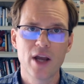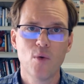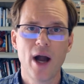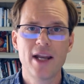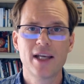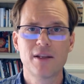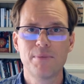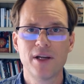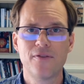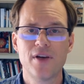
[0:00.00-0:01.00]
way to get the
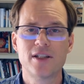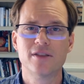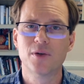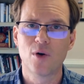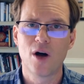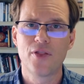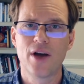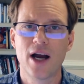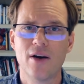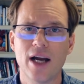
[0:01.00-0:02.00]
benefits of a Roth
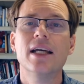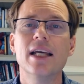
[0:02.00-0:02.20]
IRA,